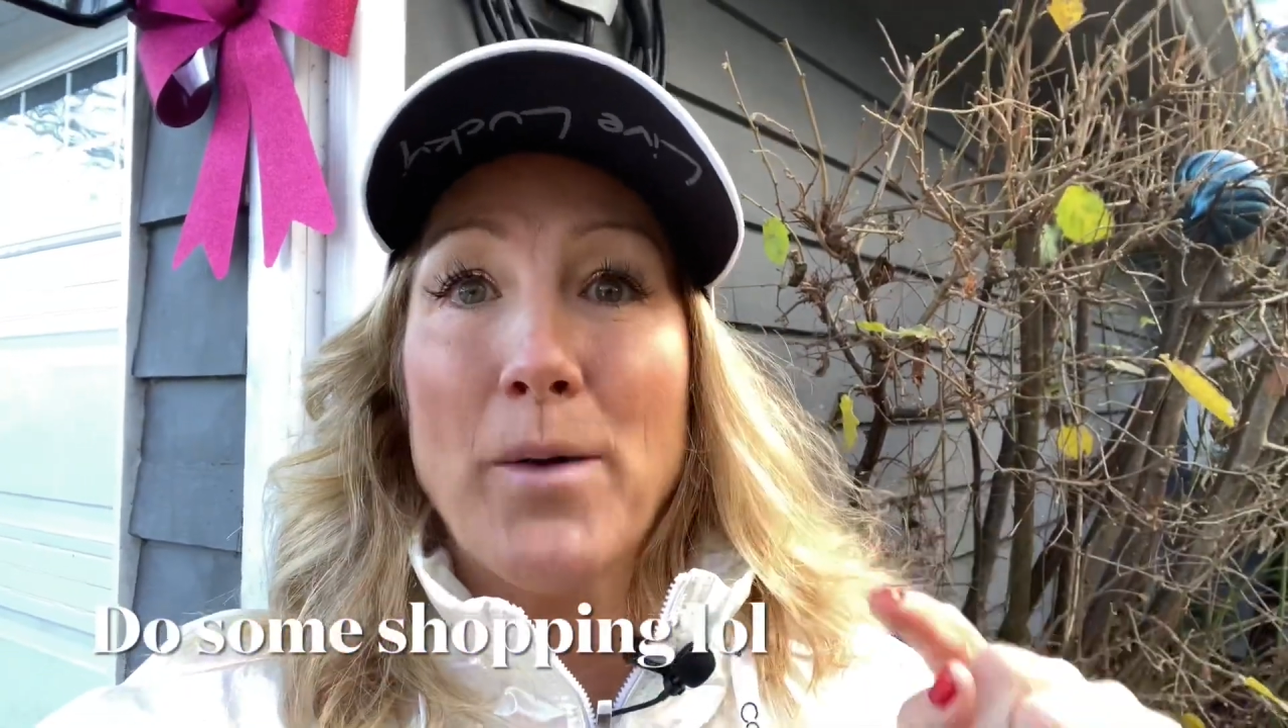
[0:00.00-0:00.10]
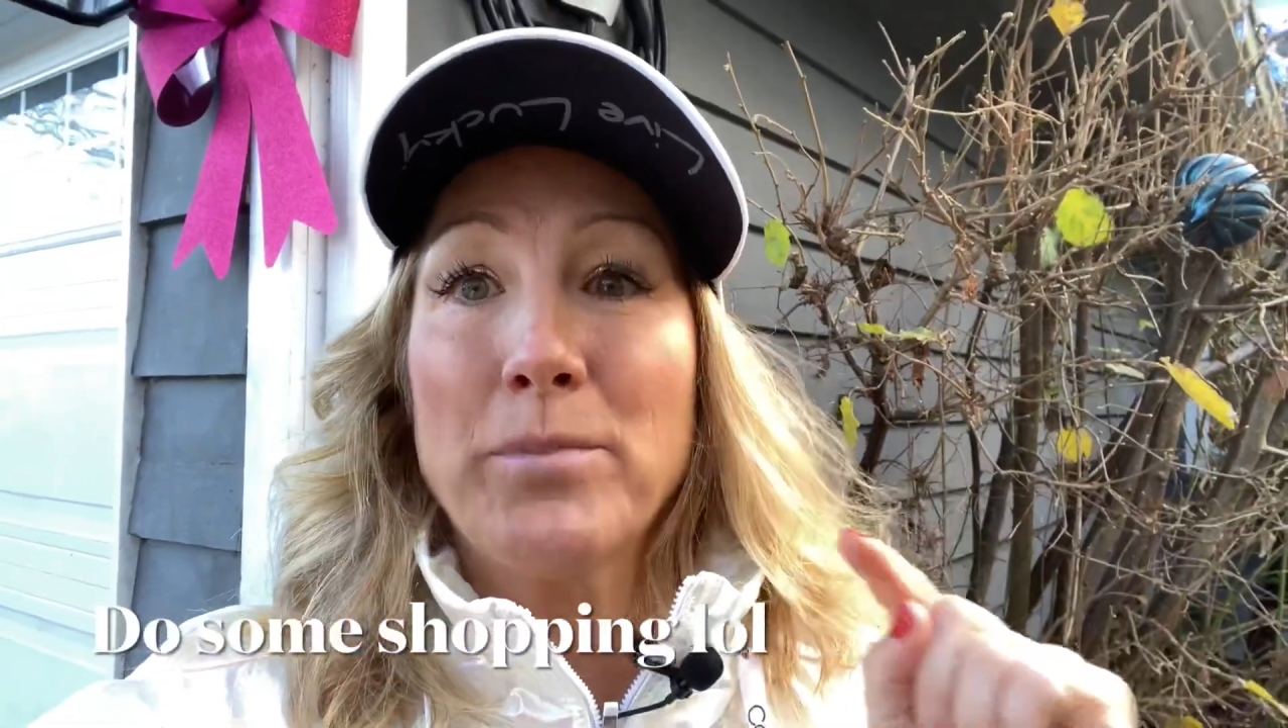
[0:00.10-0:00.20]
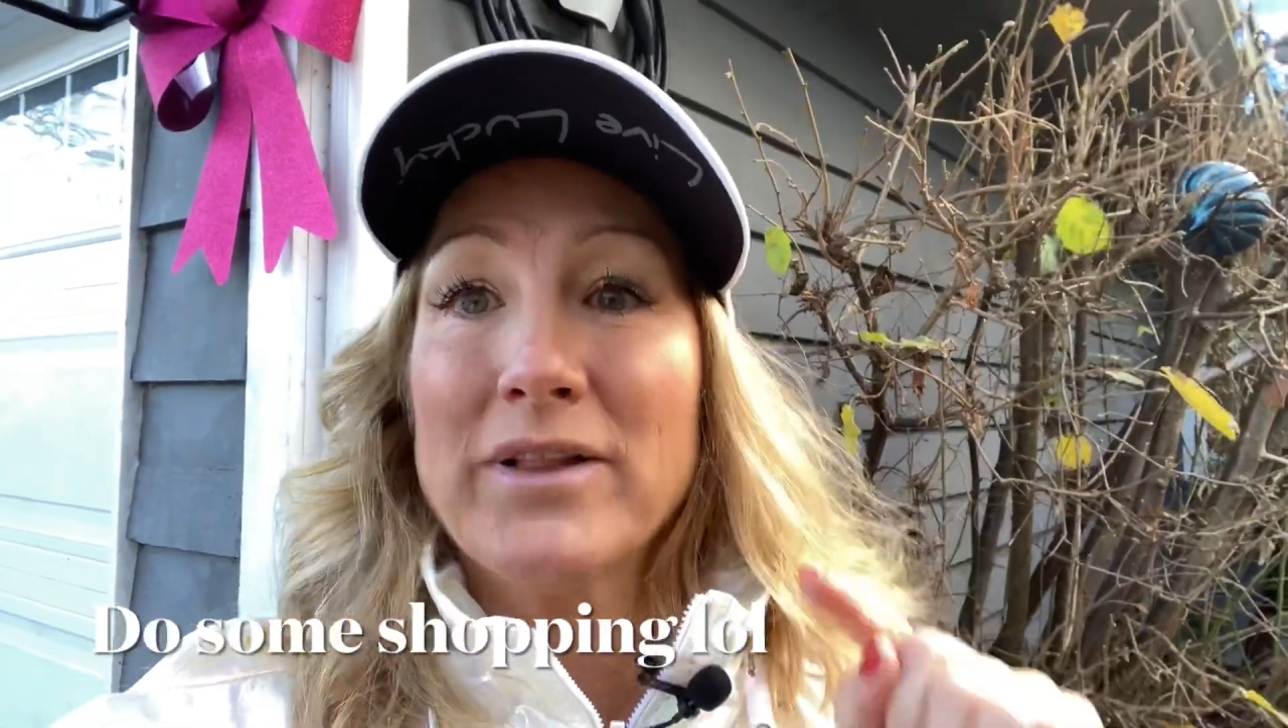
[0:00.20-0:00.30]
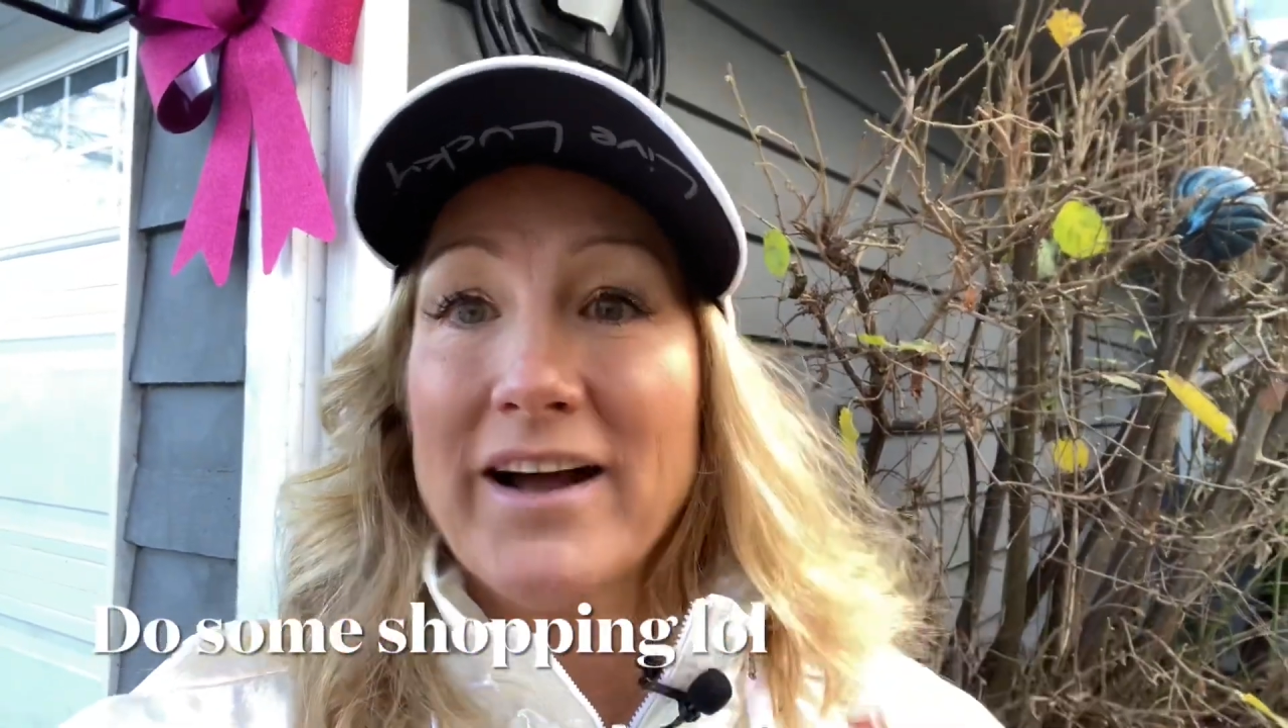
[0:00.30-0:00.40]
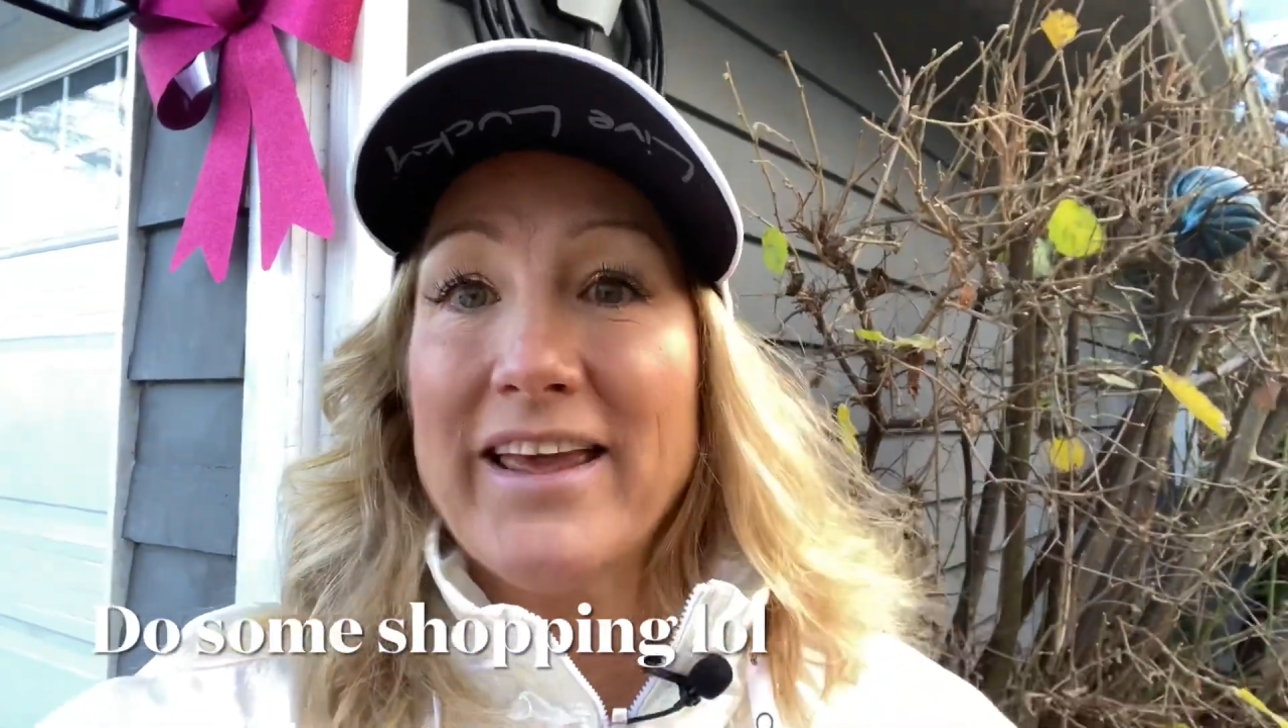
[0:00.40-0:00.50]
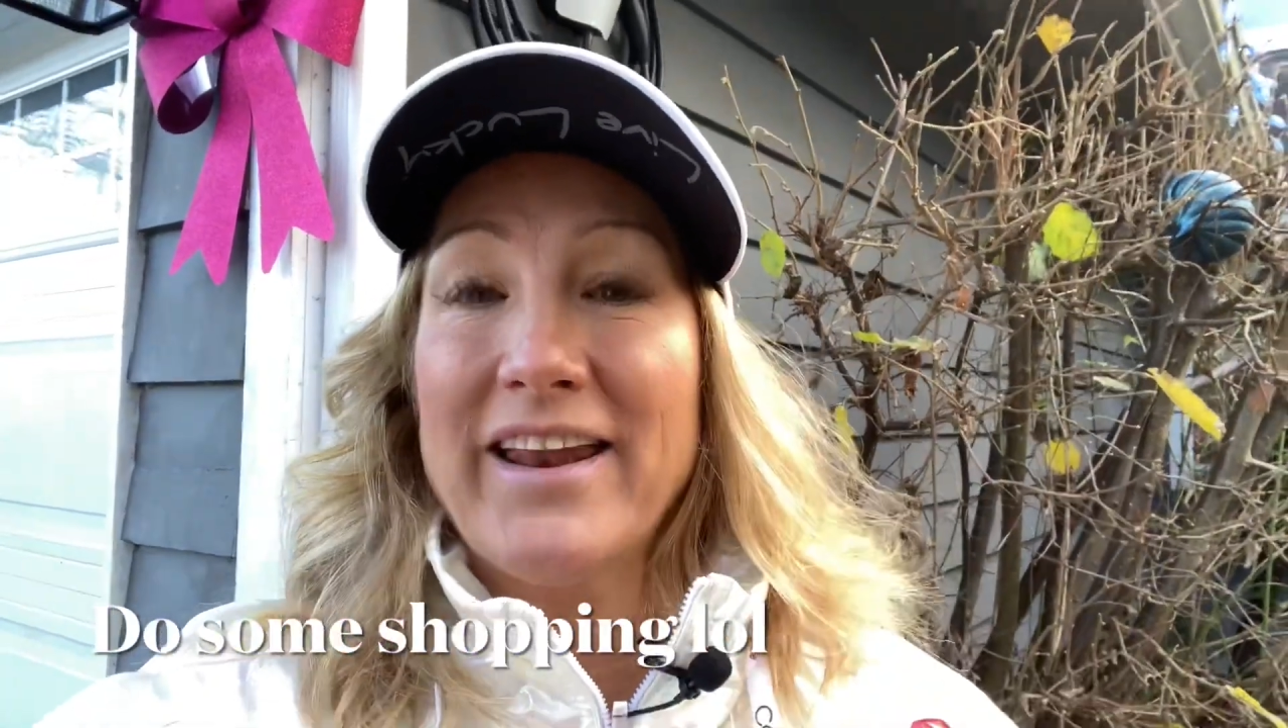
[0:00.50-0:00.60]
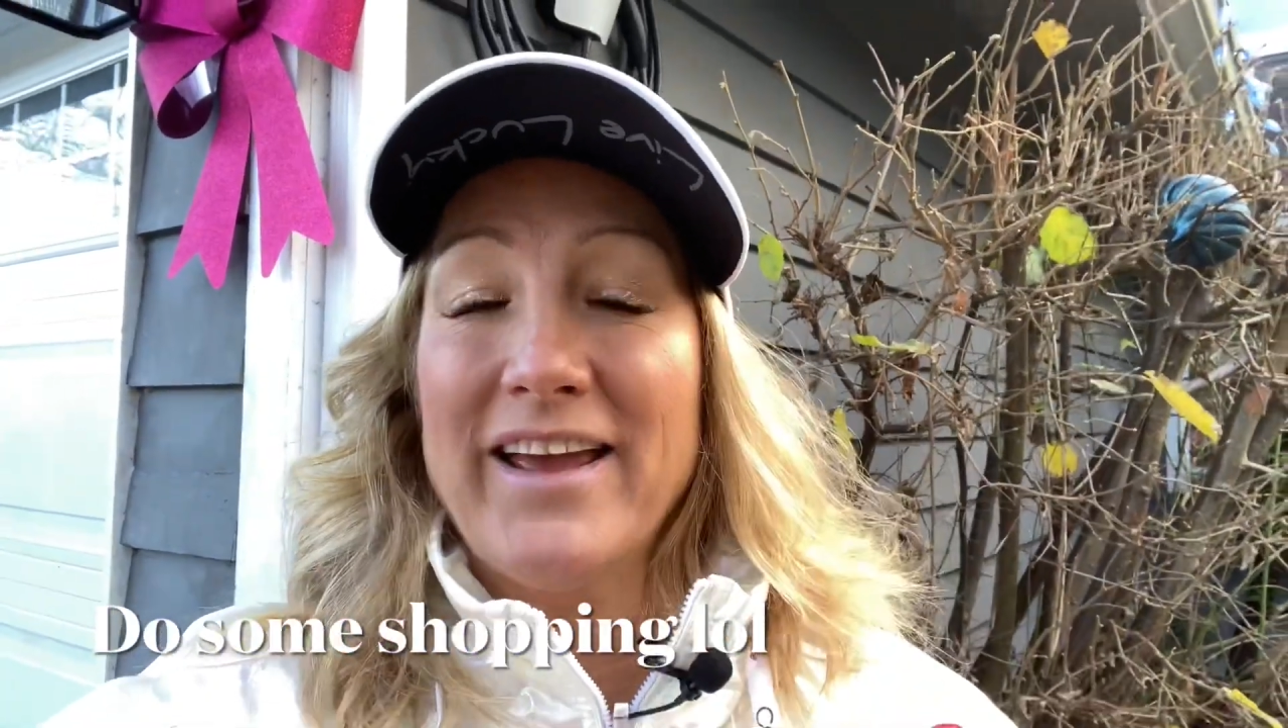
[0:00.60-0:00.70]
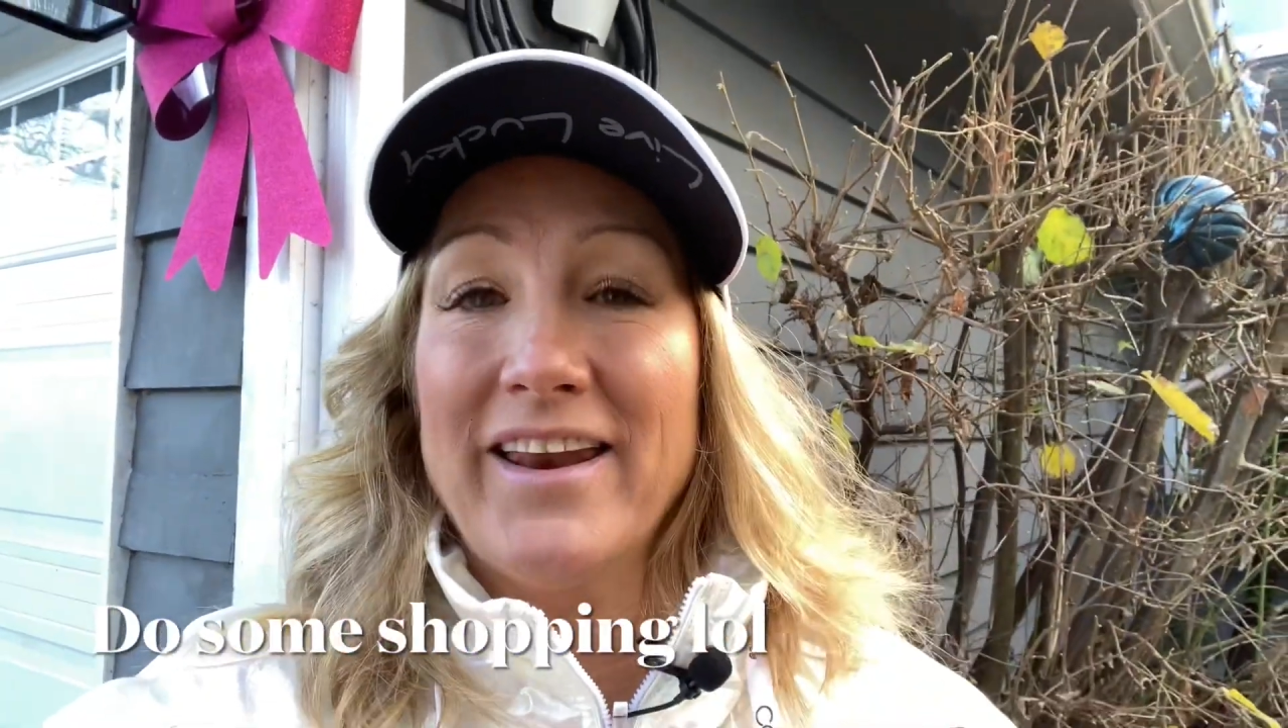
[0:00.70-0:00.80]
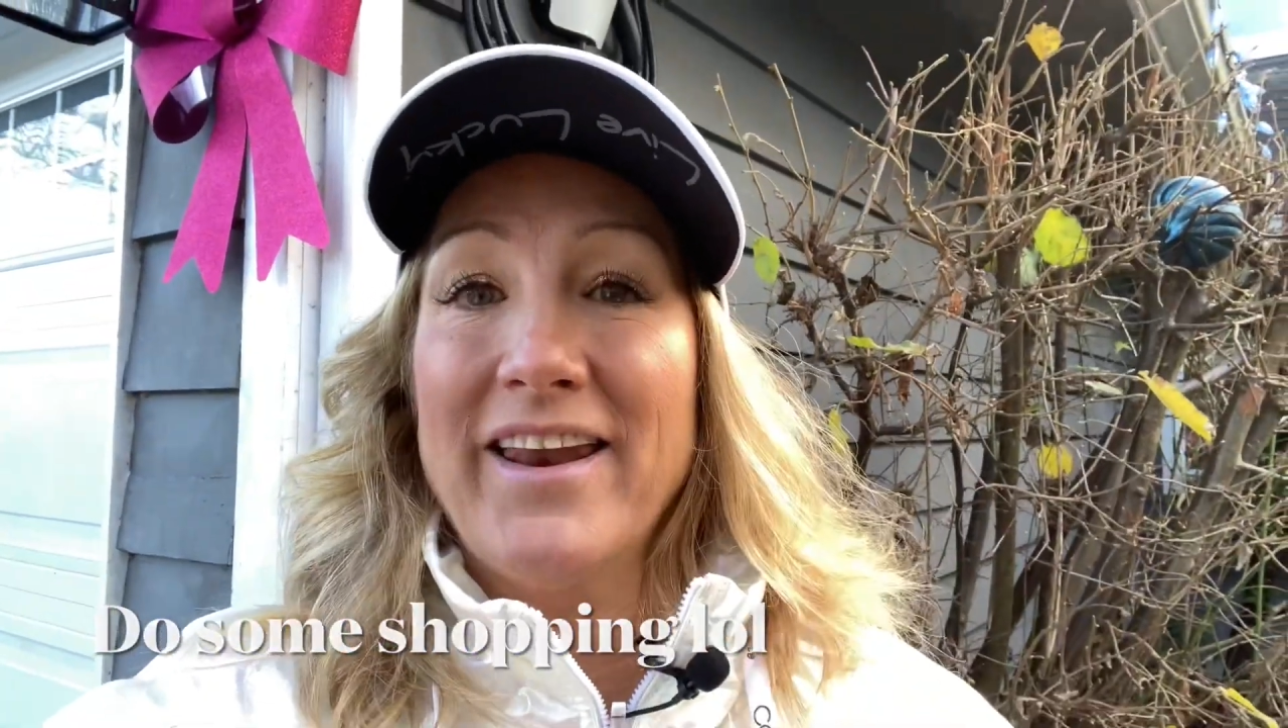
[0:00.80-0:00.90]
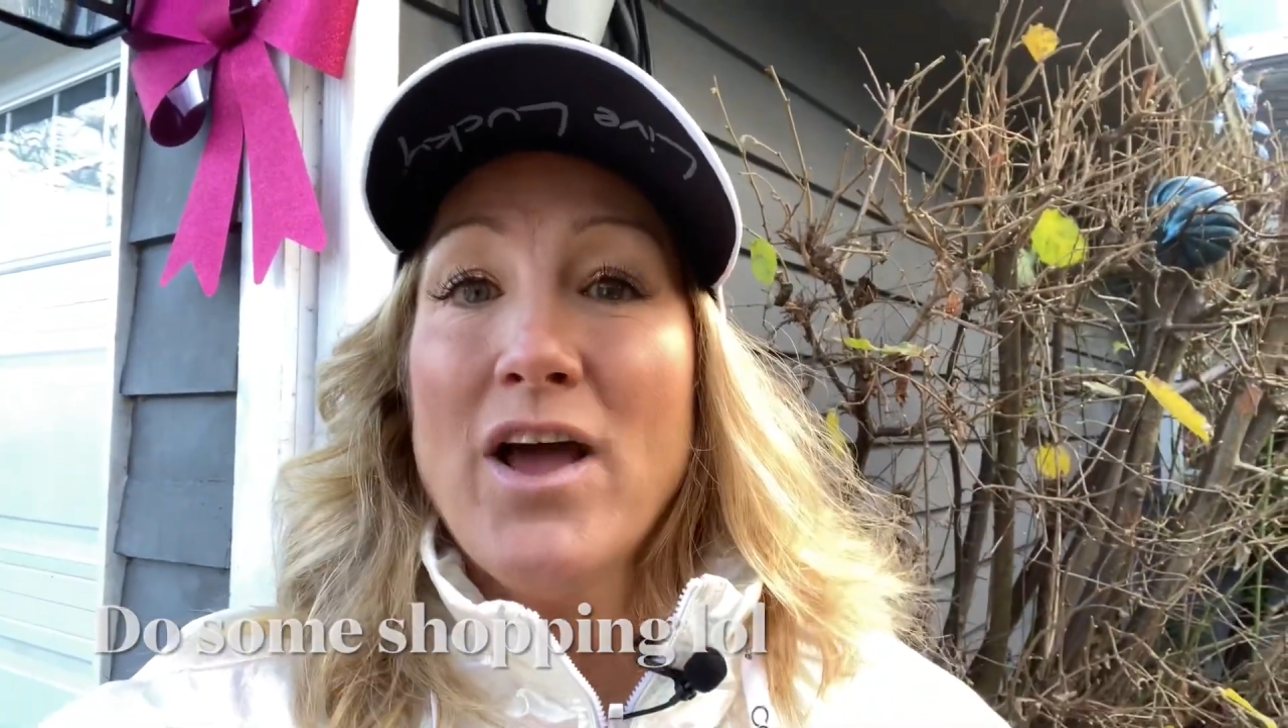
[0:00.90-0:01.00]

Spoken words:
plug it in